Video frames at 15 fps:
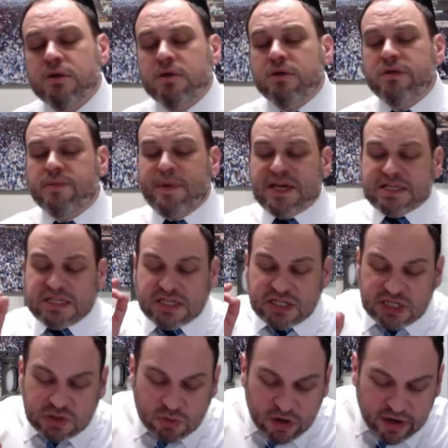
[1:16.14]
The Beis
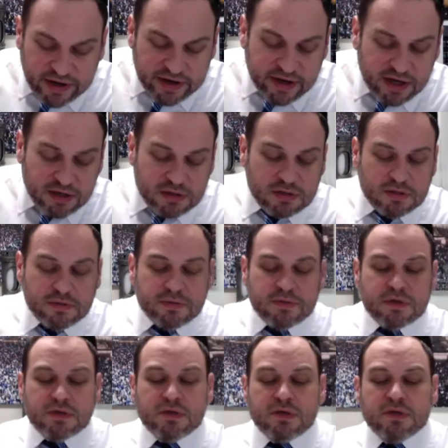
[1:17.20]
Yisrael
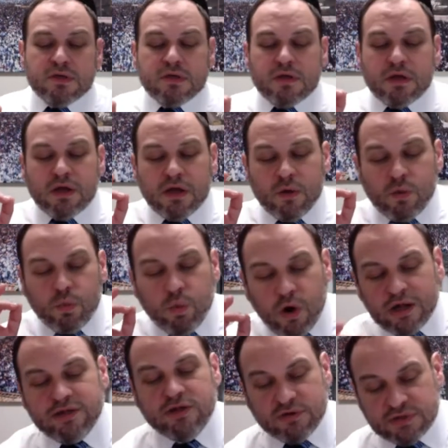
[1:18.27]

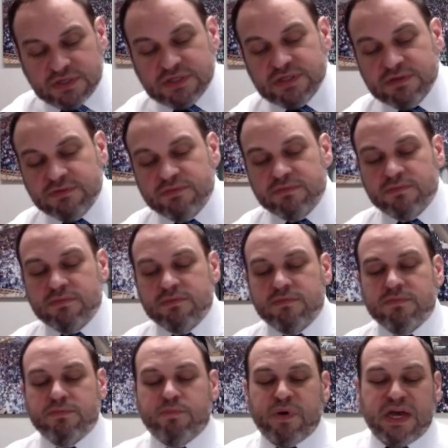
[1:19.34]
wonders,
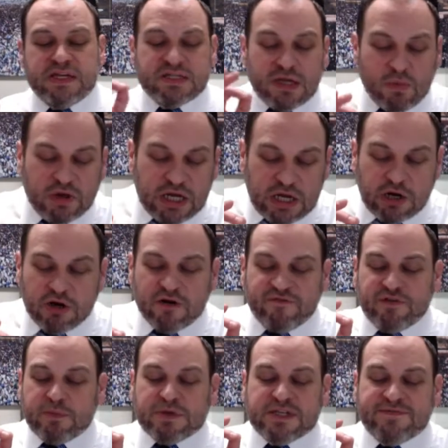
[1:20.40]
based on what he heard
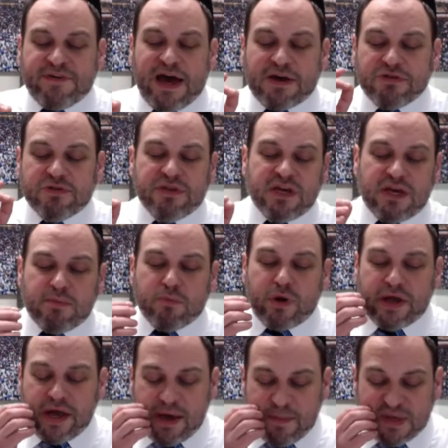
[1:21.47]
from his father, the Imre
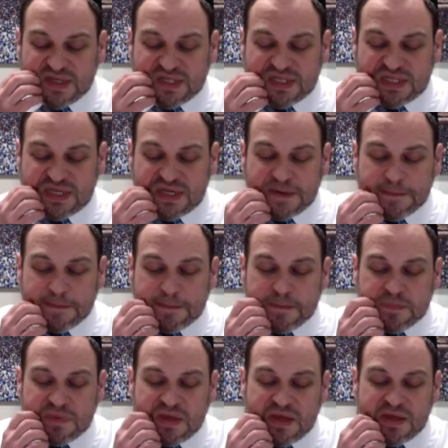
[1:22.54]
Emes,
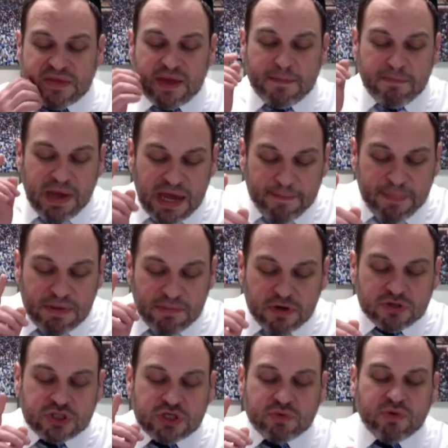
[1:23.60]
that maybe
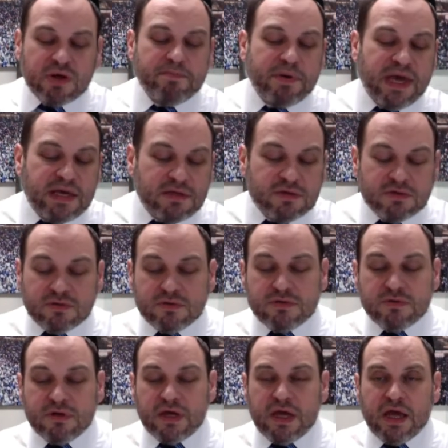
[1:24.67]
Moshe Rabbeinu
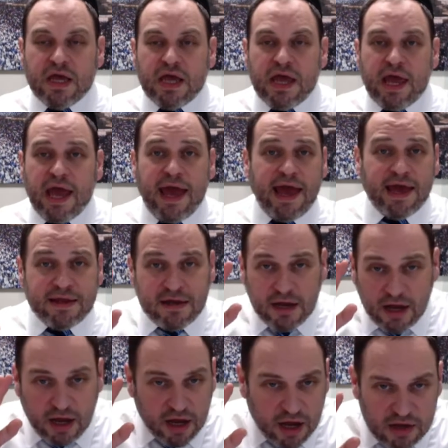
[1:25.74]
had
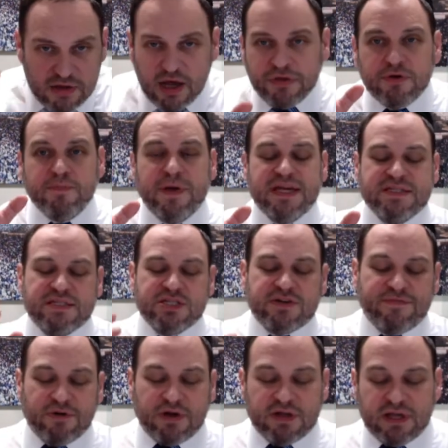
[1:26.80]
another message
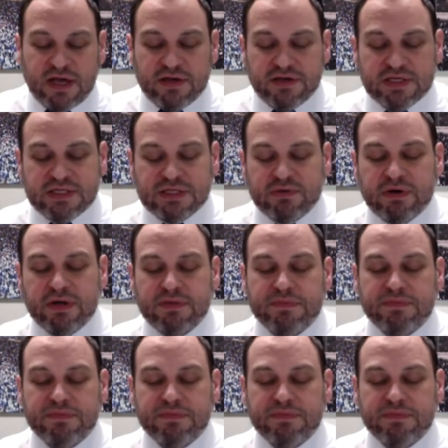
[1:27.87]
for Klal Yisrael.